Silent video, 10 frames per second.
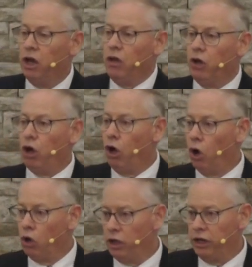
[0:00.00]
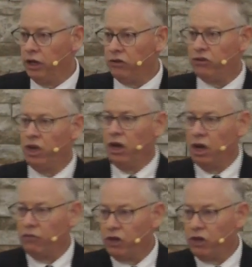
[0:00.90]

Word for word: The holiness of